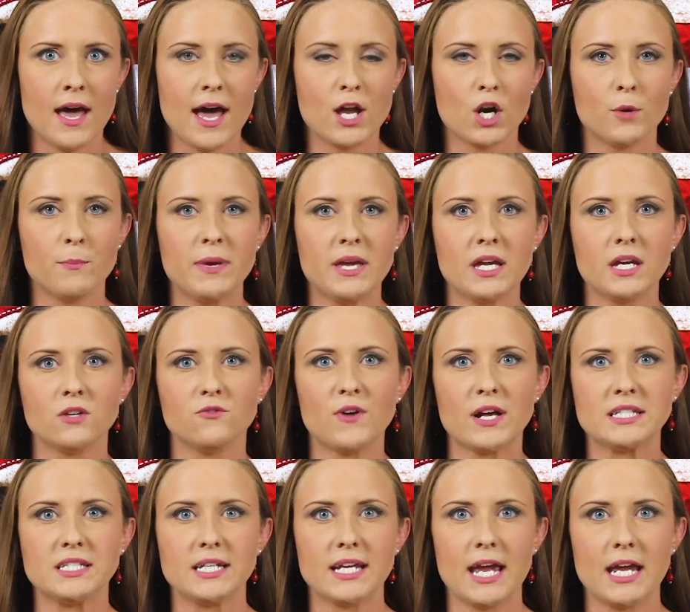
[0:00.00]
and are being
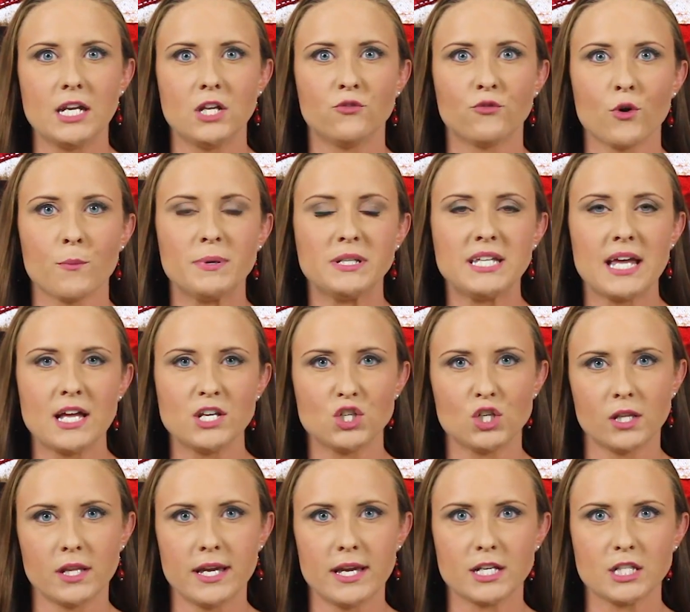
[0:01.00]
investigated for
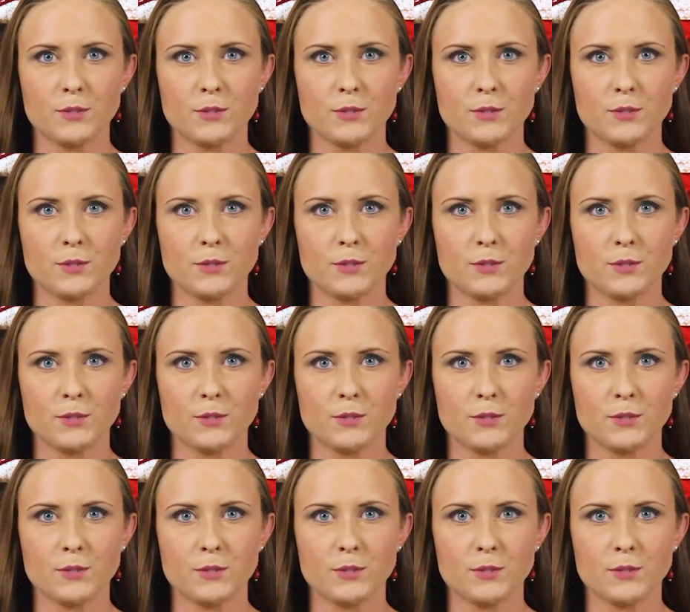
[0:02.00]
potentially